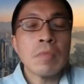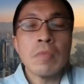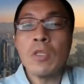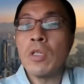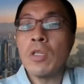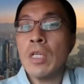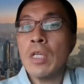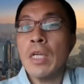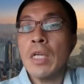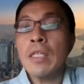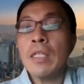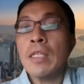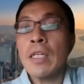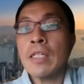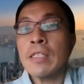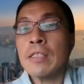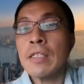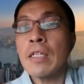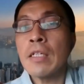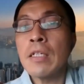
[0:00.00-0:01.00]
Okay,
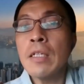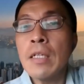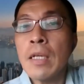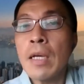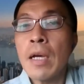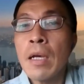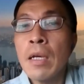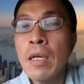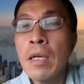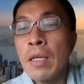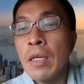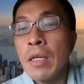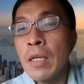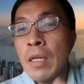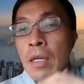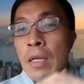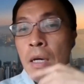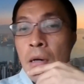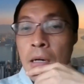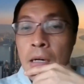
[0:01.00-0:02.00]
thanks, King.
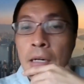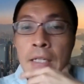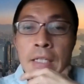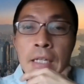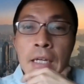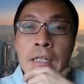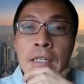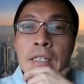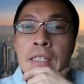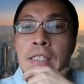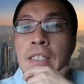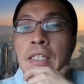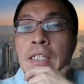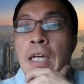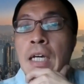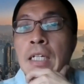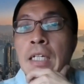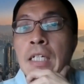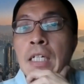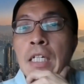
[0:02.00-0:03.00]
Yeah. There is
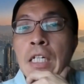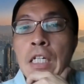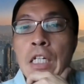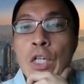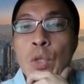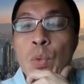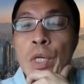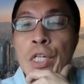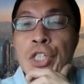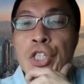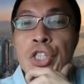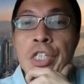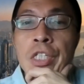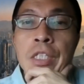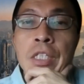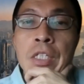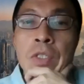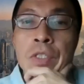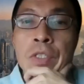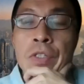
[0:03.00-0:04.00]
another
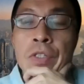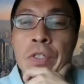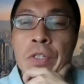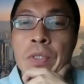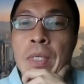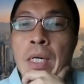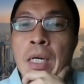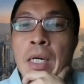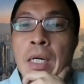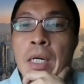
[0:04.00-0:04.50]
question also.